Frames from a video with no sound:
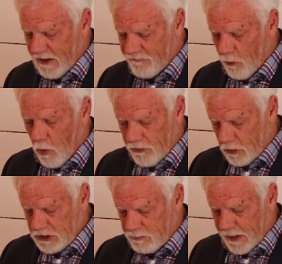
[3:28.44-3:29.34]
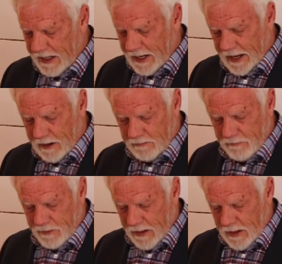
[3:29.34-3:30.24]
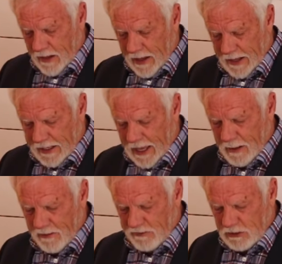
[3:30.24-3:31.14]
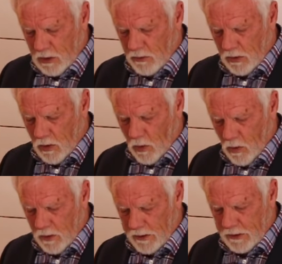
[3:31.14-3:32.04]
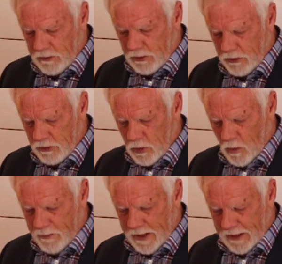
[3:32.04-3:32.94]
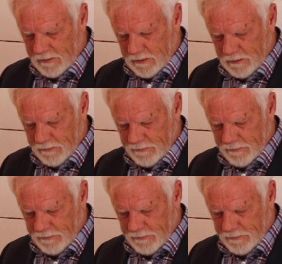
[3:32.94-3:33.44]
it forth or spit it out and came of his own accord to the torment.